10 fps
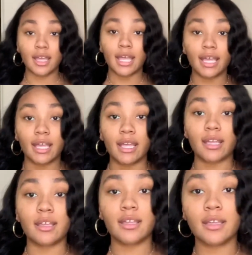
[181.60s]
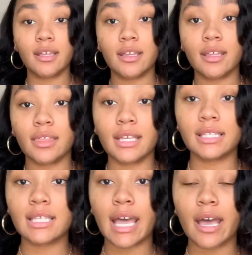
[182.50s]
And the
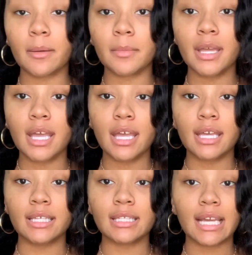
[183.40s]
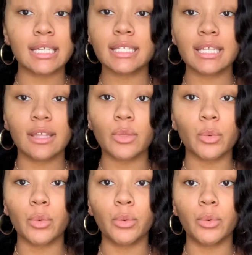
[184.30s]
top is not
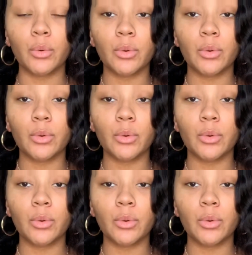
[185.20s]
see-through.